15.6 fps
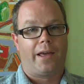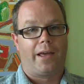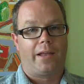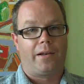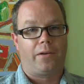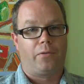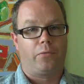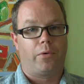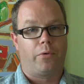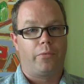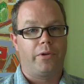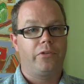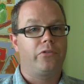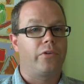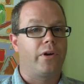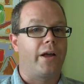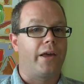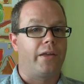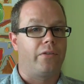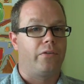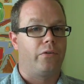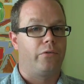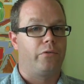And what we try
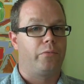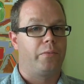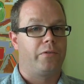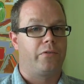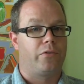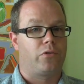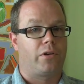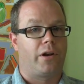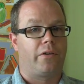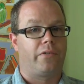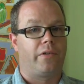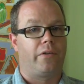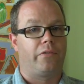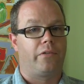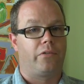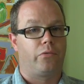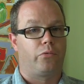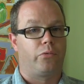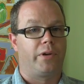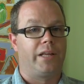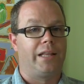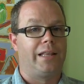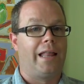and do is position ourselves as
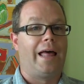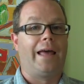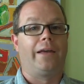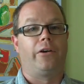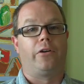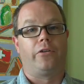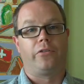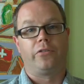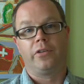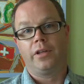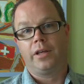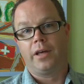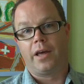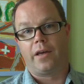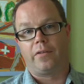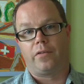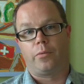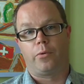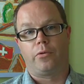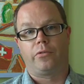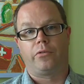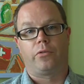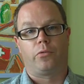realigners as
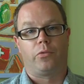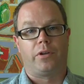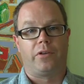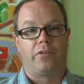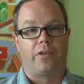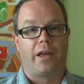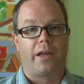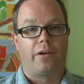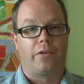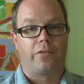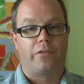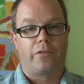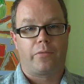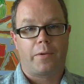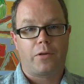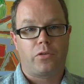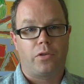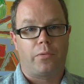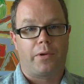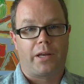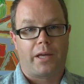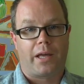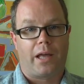opposed to redesigners, especially
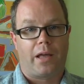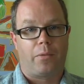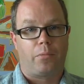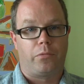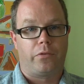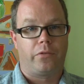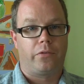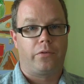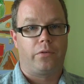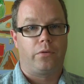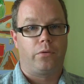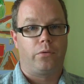when it comes to